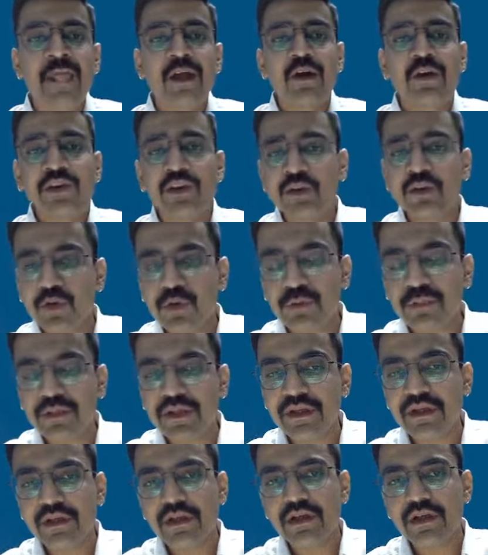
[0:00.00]
or it could
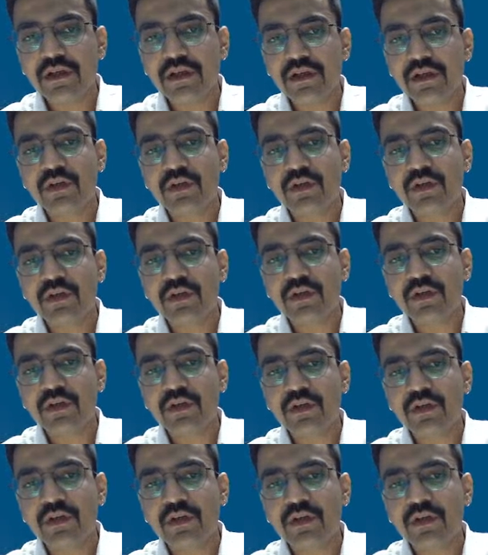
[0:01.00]
be a complementary
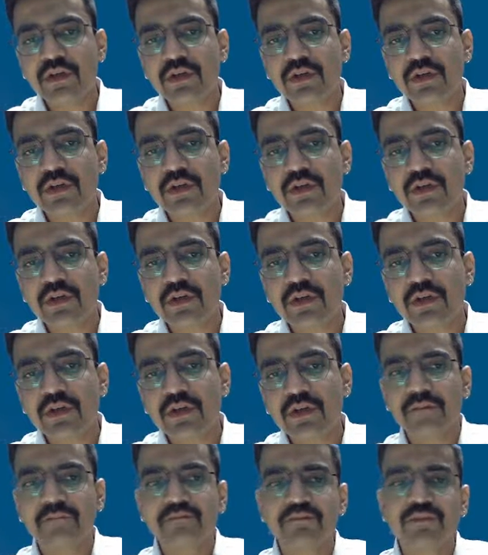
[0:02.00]
good as
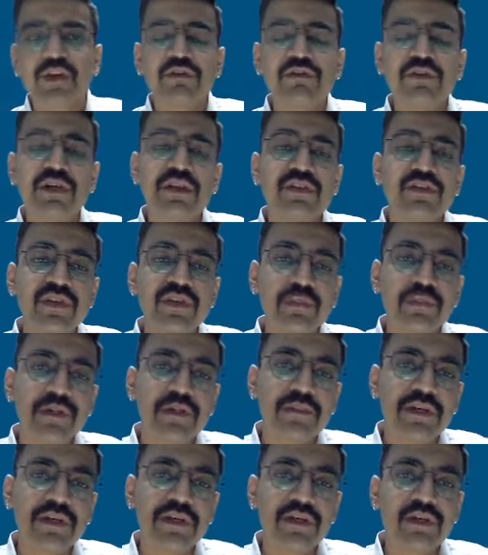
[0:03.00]
well. Now what are
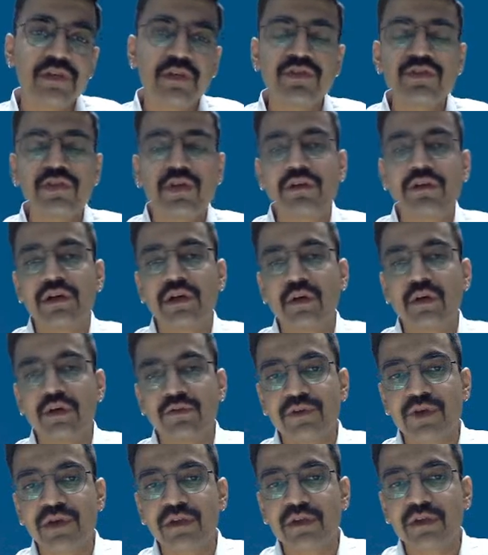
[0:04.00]
supplementary goods, or
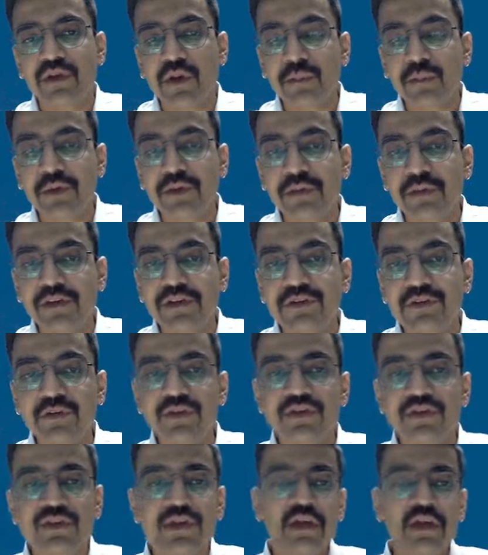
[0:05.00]
what are complementary
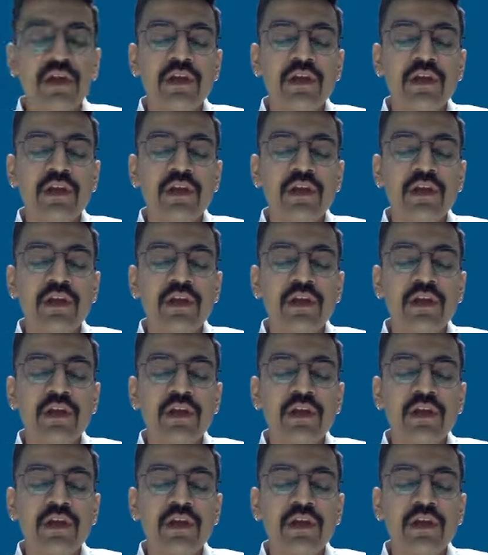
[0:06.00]
goods?